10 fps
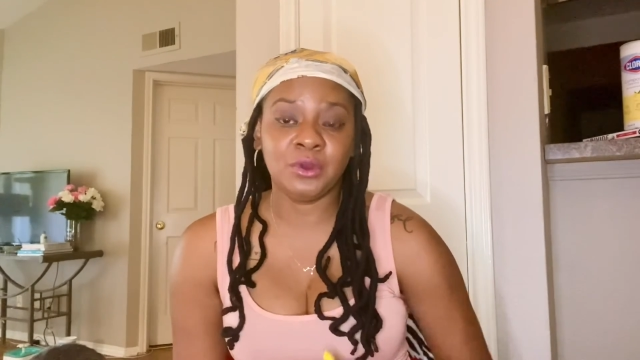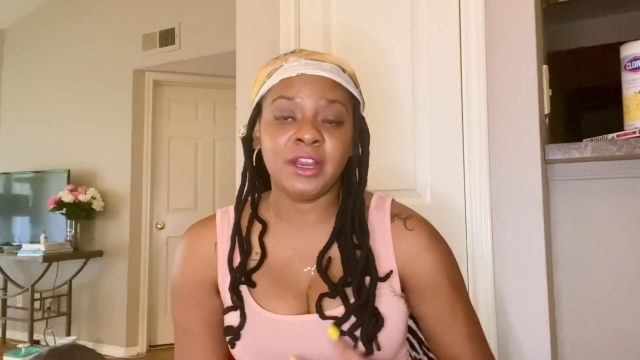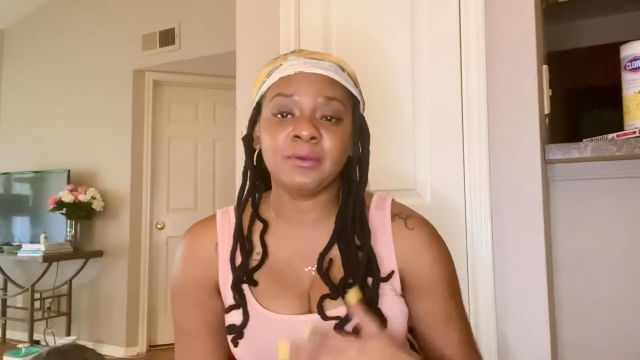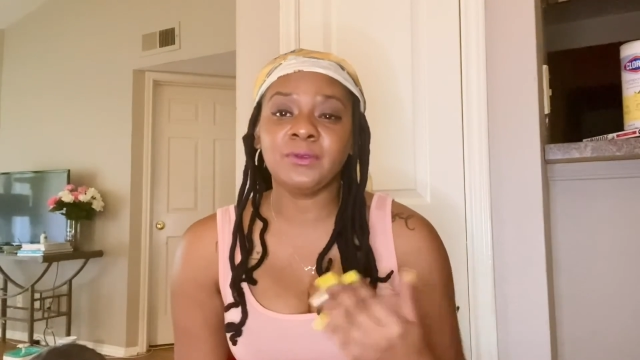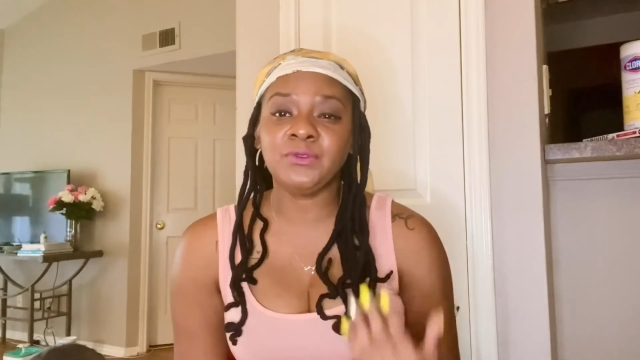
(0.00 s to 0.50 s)
or
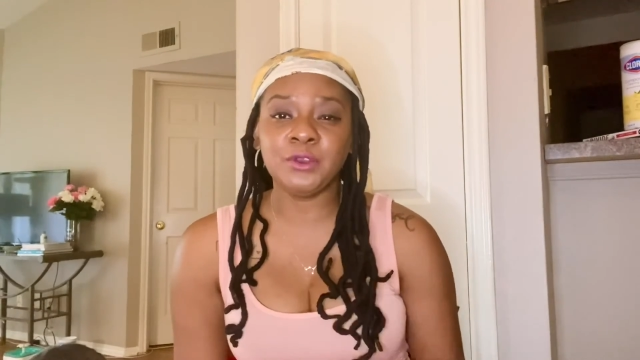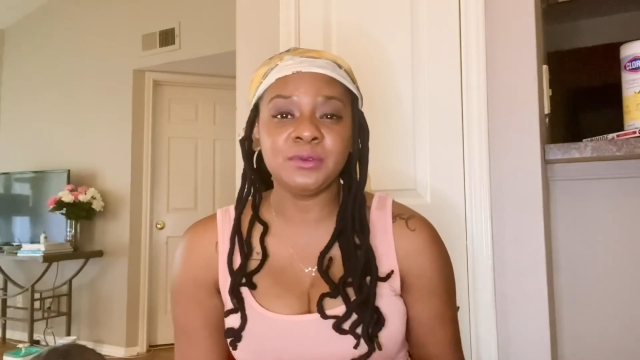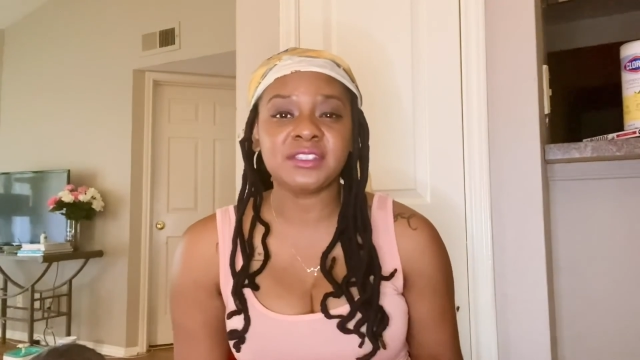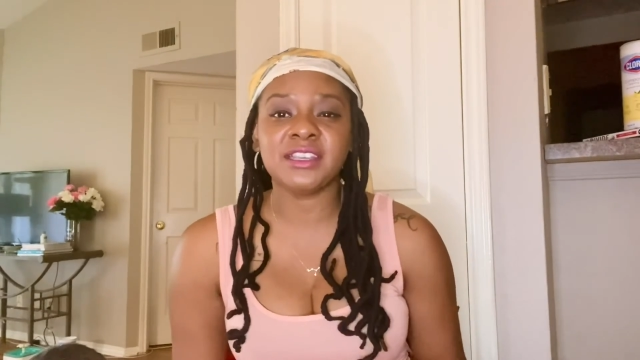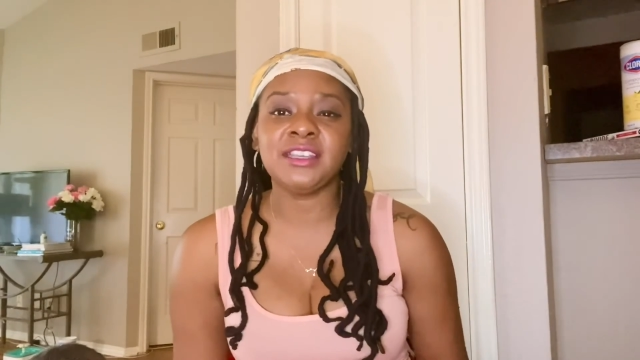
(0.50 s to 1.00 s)
they
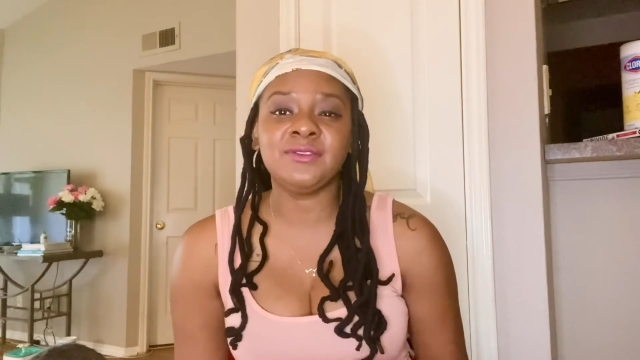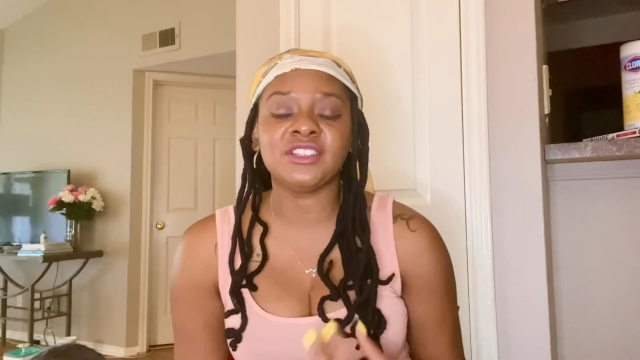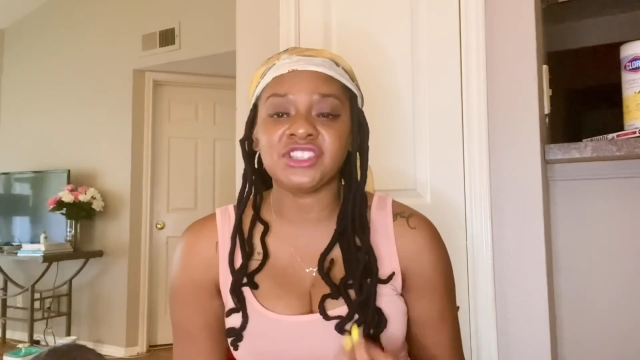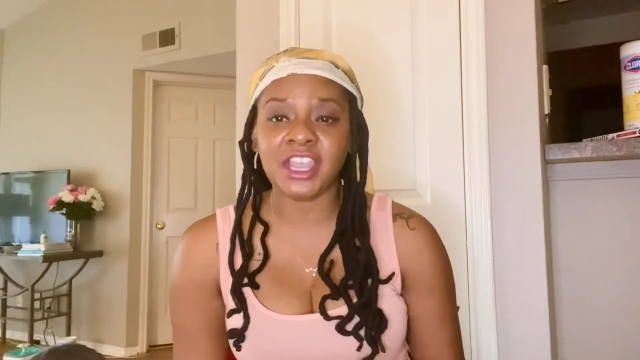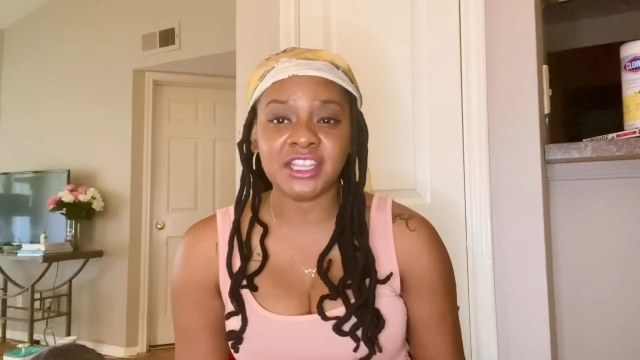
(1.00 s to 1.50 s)
refuse to even
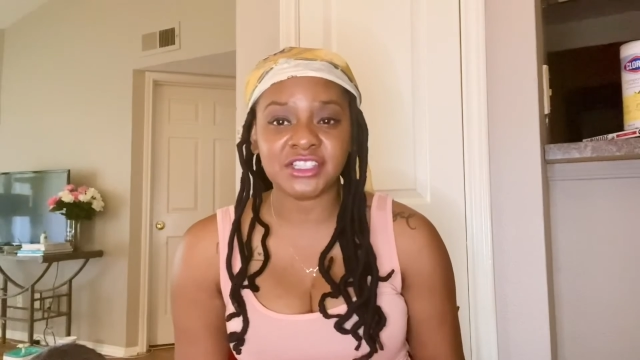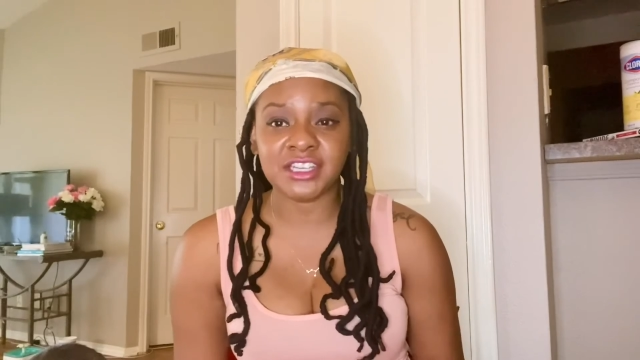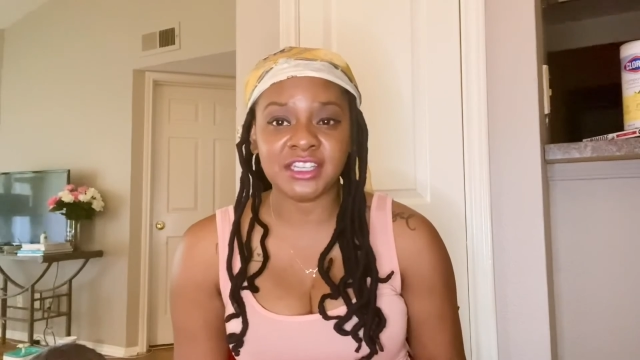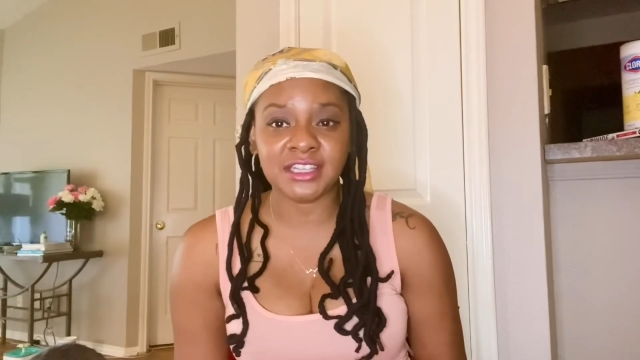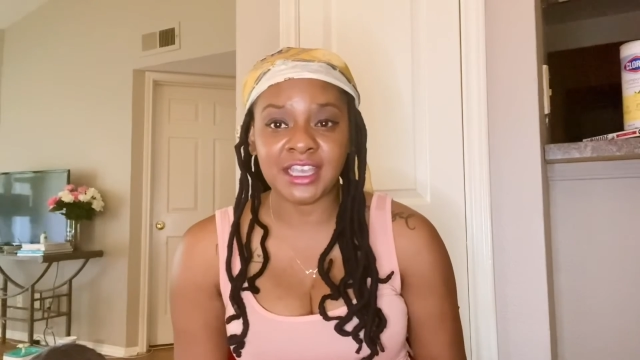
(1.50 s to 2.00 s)
change
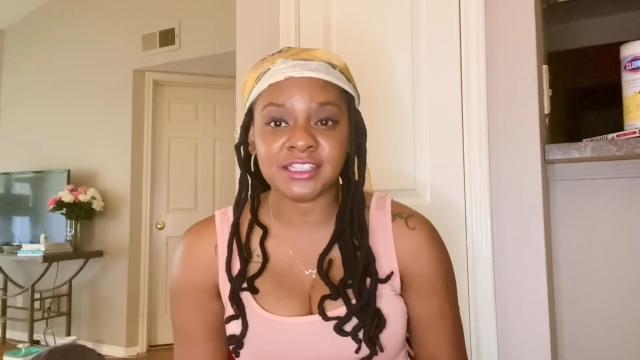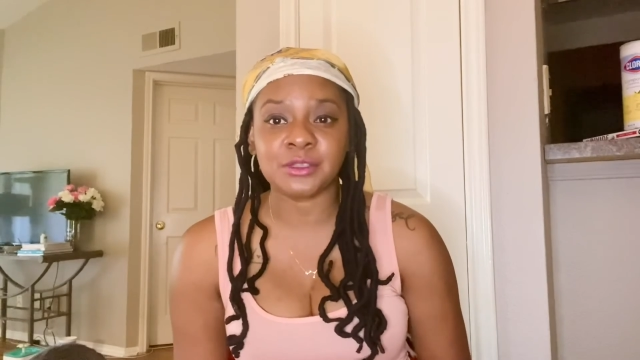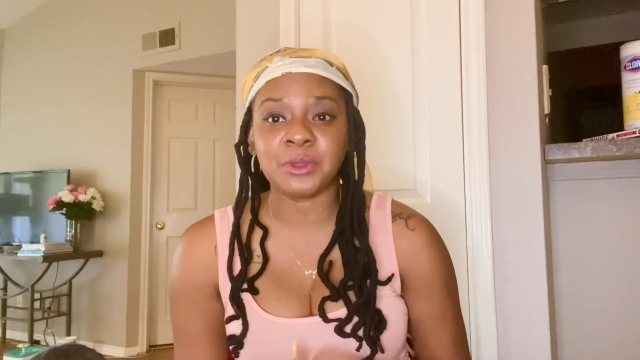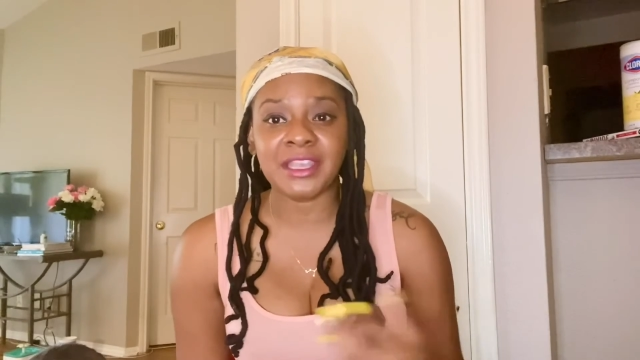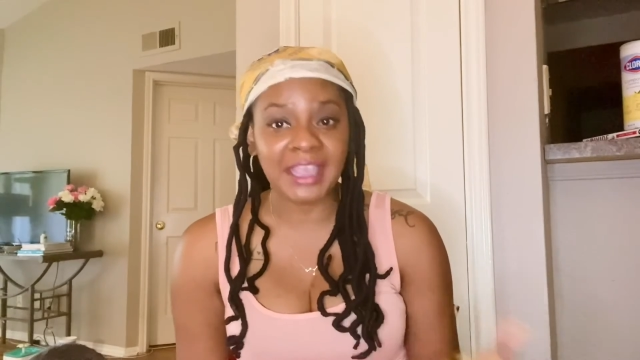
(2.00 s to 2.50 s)
anything
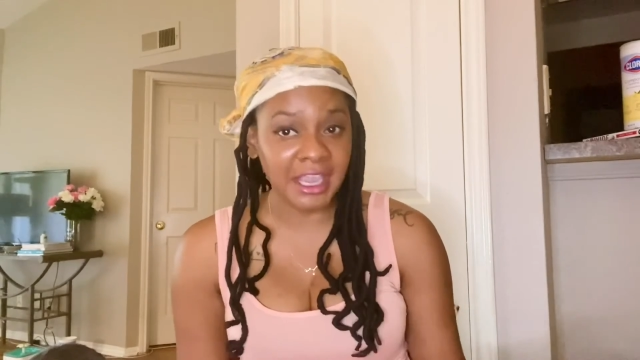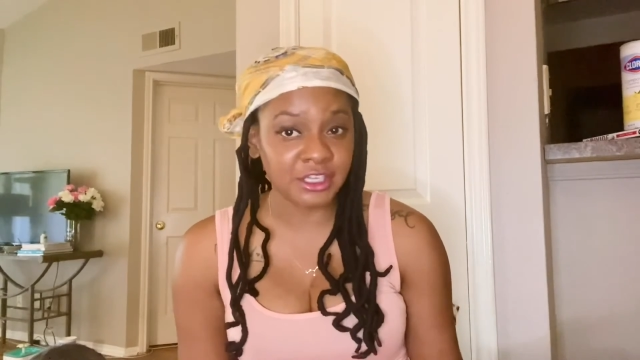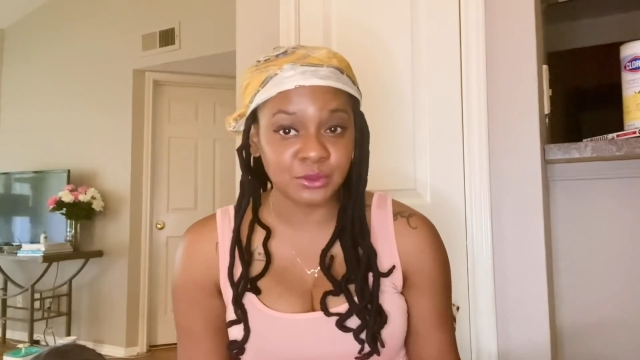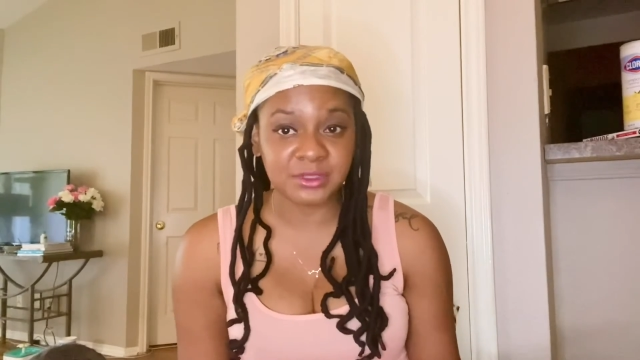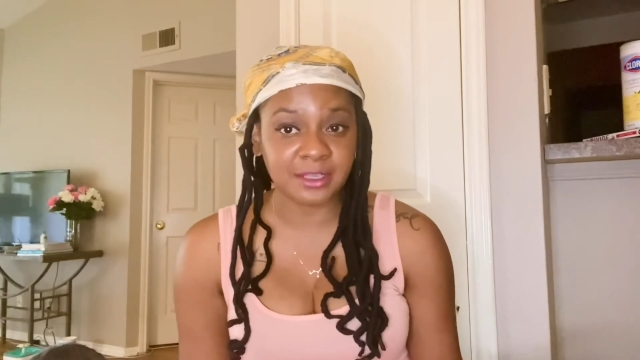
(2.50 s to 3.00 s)
so they can
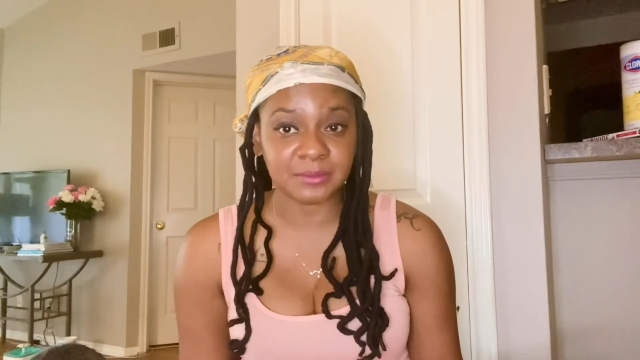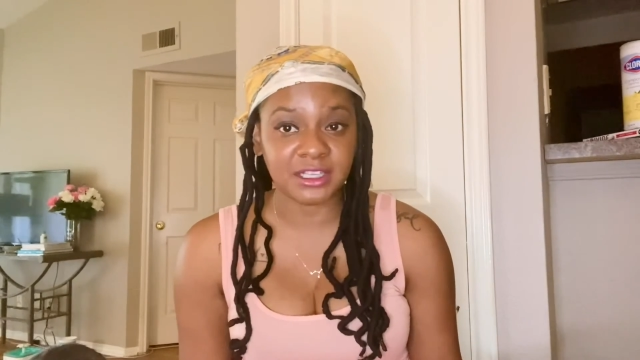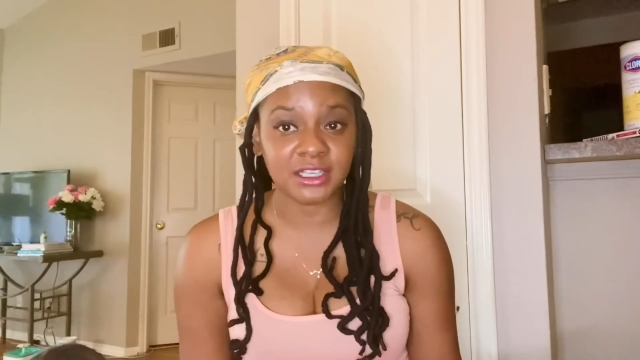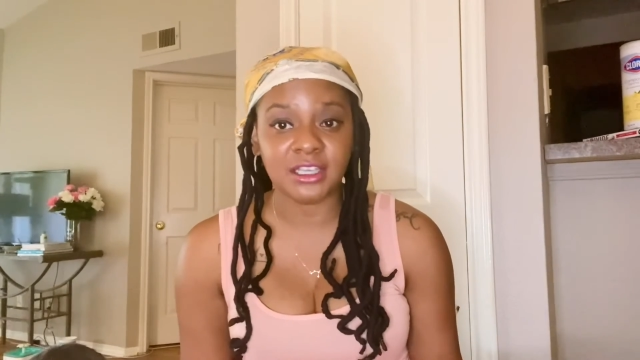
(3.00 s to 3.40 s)
do something.